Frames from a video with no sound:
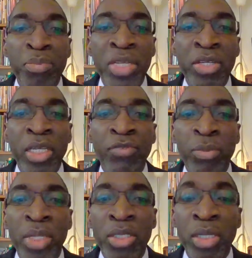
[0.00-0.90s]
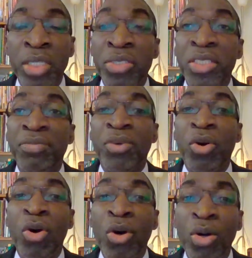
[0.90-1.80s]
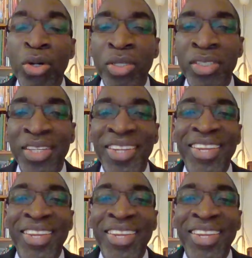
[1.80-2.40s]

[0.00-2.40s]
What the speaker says: media and information literacy for all